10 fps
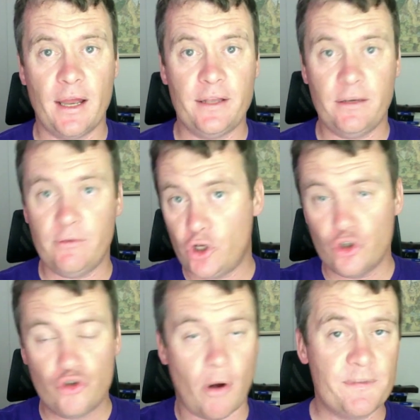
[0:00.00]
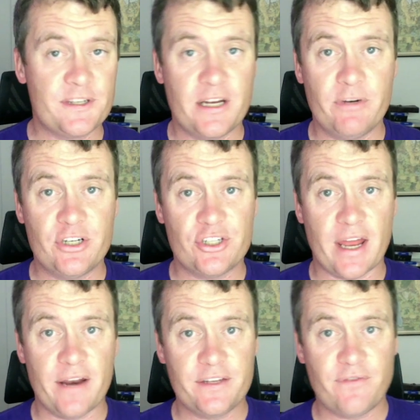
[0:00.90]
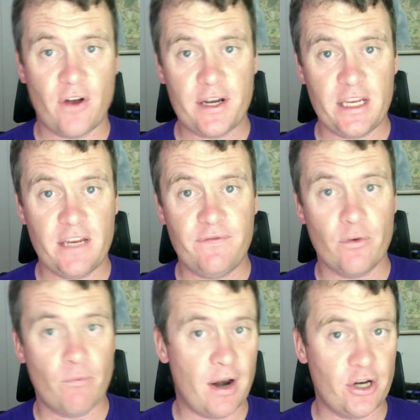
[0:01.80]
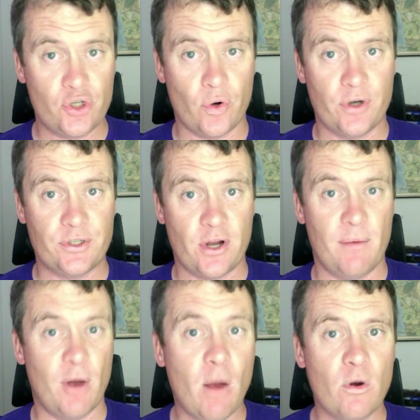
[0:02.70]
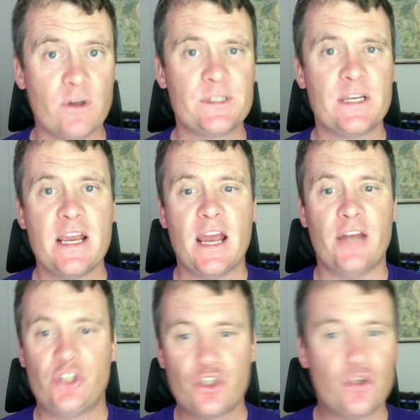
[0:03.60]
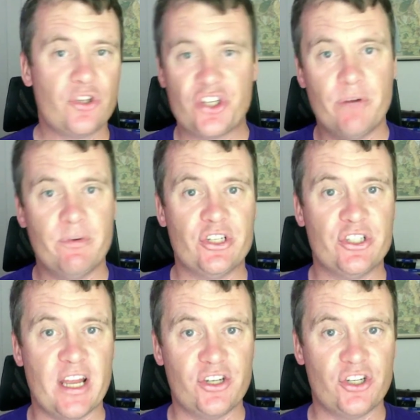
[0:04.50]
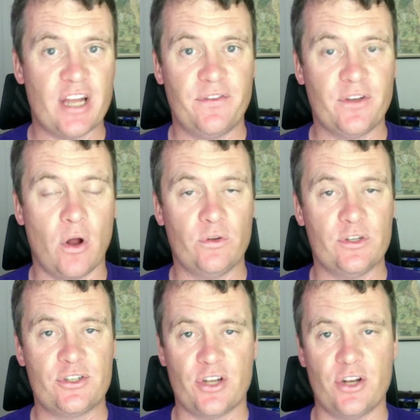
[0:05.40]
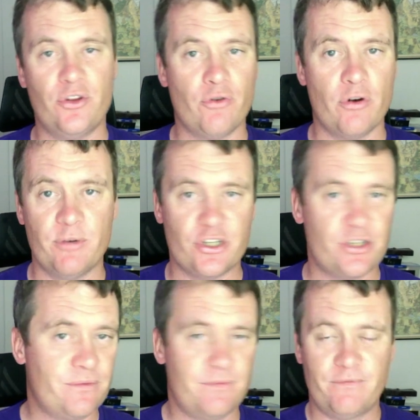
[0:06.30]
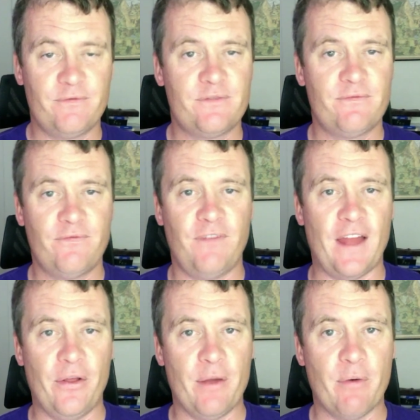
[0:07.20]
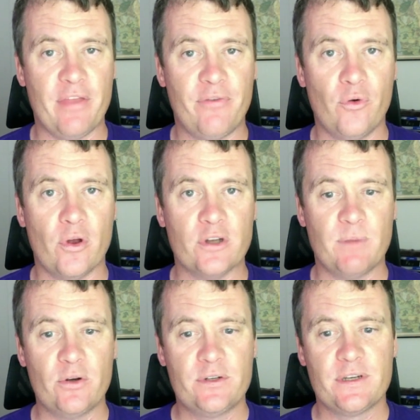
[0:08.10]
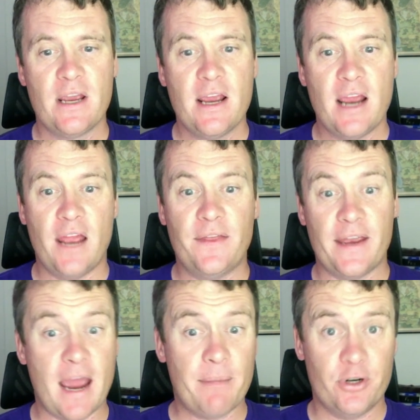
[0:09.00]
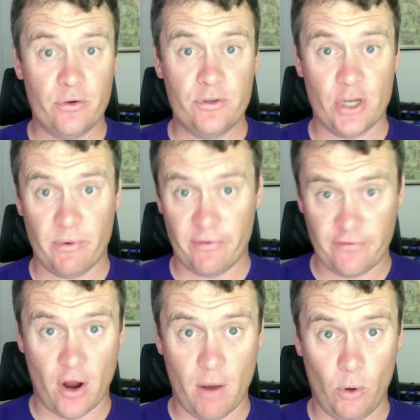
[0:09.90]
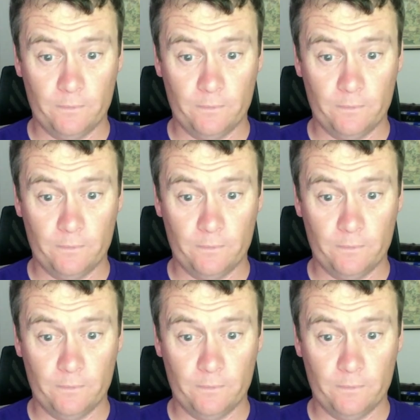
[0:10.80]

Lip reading: you can drop the skitterwidgets out of this fight if you're running short on time. I was, and just took the skitterwidgets out and just had the cultists, because I knew the group would just flail their way through those blokes. And they happened to do so with a fireball.